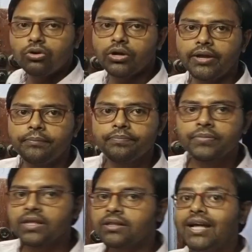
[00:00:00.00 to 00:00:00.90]

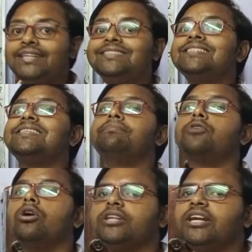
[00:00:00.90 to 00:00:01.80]
Okay, that is the
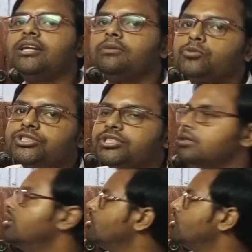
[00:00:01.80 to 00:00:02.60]
subcontinental position